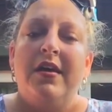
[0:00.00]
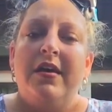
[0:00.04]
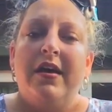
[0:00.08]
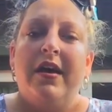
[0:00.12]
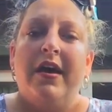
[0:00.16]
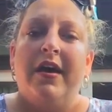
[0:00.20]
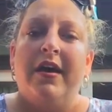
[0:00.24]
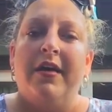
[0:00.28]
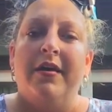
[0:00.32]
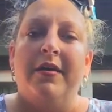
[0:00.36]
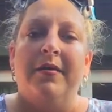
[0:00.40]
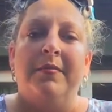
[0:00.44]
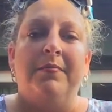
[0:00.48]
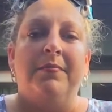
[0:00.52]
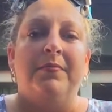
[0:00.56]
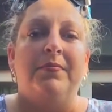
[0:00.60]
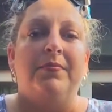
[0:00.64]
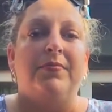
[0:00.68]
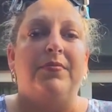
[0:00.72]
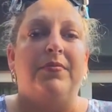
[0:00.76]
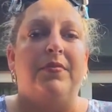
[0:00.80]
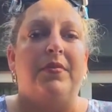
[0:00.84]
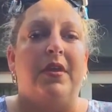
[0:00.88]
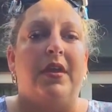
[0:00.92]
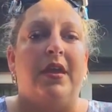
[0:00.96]

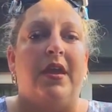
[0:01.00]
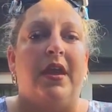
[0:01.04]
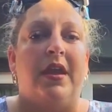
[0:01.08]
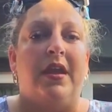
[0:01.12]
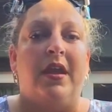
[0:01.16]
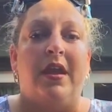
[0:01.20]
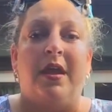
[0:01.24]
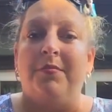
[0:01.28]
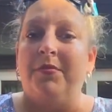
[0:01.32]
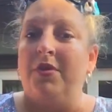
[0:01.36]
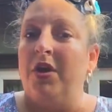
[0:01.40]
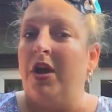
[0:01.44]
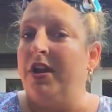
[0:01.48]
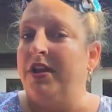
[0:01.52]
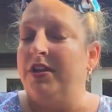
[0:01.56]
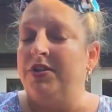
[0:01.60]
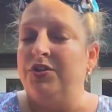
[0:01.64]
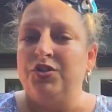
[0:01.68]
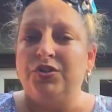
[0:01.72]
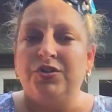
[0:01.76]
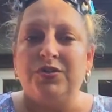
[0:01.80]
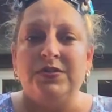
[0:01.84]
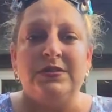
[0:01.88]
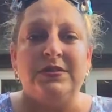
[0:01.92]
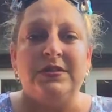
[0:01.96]
And I'm not
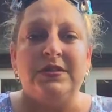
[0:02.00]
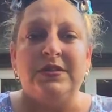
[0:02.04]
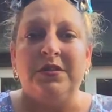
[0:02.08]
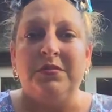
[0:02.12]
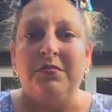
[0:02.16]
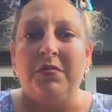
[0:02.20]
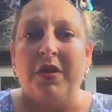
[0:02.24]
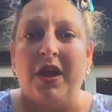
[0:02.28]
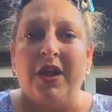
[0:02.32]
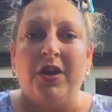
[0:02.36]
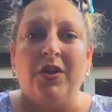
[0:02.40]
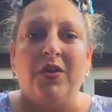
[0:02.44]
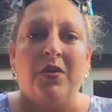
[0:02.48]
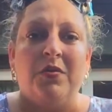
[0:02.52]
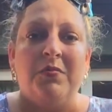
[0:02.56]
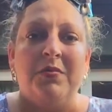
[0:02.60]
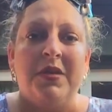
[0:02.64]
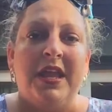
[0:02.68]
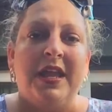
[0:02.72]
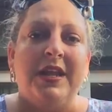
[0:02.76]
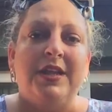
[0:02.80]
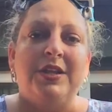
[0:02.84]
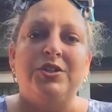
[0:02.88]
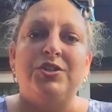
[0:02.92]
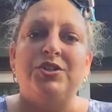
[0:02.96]
interested in
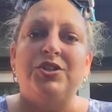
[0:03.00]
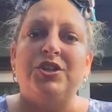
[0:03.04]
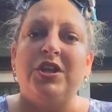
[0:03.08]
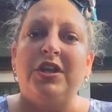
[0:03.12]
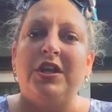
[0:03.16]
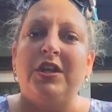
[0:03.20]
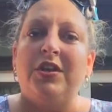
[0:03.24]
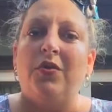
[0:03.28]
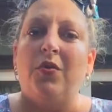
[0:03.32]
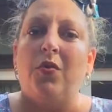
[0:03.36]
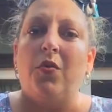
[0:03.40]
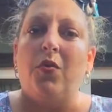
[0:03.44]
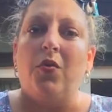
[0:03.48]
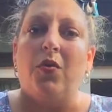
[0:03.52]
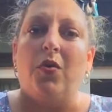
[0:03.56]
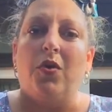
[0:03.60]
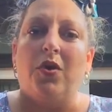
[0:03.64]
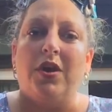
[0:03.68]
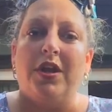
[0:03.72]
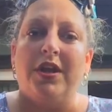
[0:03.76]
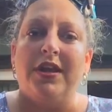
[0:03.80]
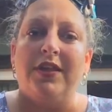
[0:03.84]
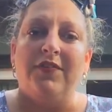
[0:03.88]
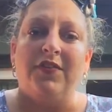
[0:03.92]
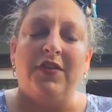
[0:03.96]
micromanaging
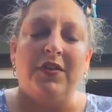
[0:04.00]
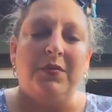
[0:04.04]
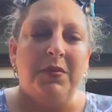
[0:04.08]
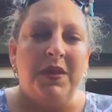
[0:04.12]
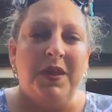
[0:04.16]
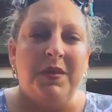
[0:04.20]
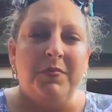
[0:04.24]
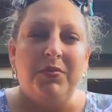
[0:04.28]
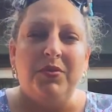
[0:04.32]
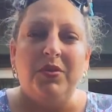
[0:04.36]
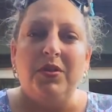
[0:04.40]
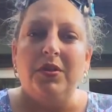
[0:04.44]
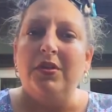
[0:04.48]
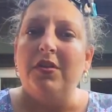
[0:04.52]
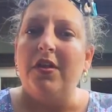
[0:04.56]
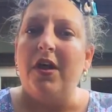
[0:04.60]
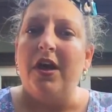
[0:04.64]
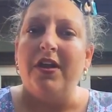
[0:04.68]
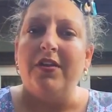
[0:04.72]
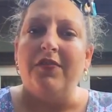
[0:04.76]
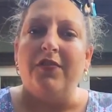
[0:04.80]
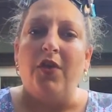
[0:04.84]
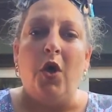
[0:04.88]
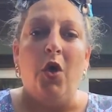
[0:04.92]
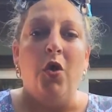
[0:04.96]
or giving people a
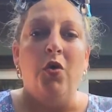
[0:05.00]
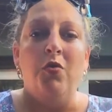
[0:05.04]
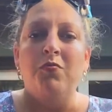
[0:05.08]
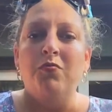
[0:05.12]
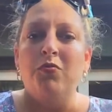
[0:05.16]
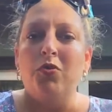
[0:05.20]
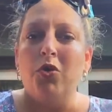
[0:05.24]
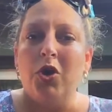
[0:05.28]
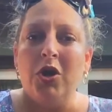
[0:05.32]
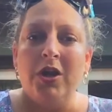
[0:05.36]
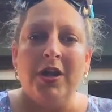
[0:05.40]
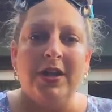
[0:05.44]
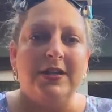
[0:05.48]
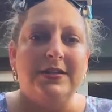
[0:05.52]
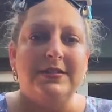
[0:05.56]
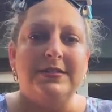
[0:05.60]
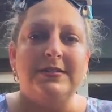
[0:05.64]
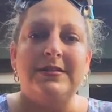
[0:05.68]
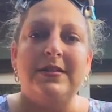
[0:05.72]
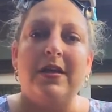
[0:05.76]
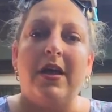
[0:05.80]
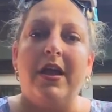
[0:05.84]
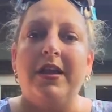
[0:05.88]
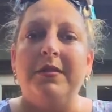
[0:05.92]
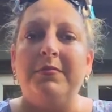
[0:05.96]
lot of homework and
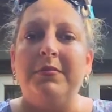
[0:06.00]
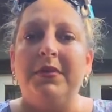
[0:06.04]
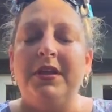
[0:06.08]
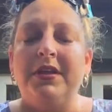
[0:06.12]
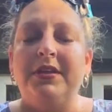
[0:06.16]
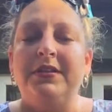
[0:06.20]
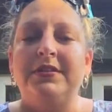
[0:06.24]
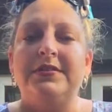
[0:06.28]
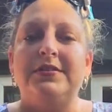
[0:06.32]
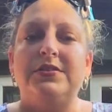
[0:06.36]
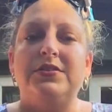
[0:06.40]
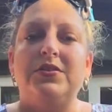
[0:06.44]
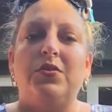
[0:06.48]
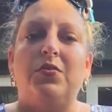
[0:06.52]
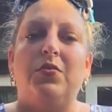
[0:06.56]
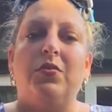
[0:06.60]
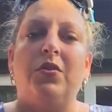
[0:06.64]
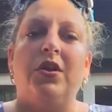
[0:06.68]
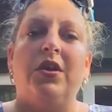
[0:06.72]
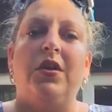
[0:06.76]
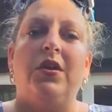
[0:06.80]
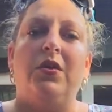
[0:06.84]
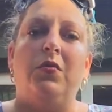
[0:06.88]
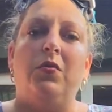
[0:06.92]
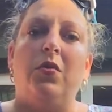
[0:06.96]
assignments. We're
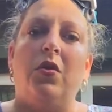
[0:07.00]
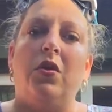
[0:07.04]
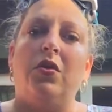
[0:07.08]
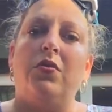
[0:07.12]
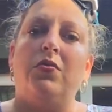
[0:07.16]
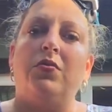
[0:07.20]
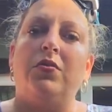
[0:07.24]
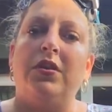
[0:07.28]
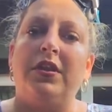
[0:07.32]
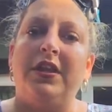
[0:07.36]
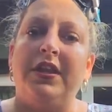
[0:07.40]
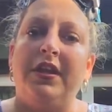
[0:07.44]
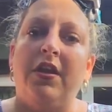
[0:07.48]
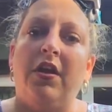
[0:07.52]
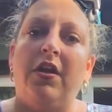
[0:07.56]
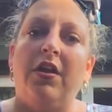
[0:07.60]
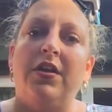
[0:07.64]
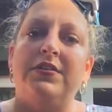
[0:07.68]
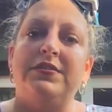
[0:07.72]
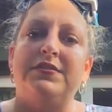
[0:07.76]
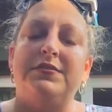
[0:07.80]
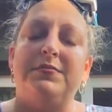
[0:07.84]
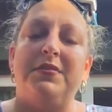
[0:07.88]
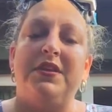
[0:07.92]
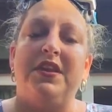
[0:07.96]
going to work really
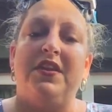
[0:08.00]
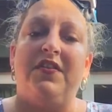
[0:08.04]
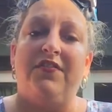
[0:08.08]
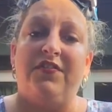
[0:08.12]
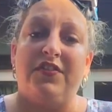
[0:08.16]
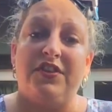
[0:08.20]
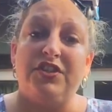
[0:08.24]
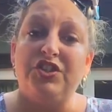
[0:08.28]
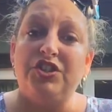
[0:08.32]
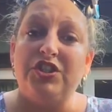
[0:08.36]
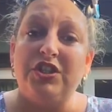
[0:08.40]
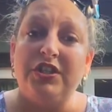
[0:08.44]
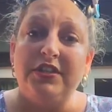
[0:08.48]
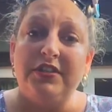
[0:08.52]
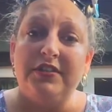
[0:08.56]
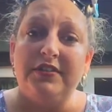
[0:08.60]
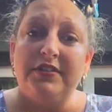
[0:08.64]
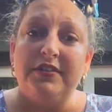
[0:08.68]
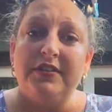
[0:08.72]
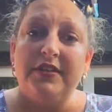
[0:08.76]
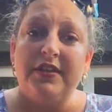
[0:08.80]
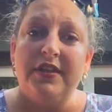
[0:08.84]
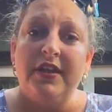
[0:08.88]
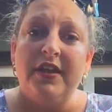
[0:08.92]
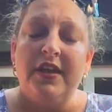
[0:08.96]
hard to be
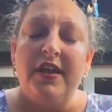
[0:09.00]
efficient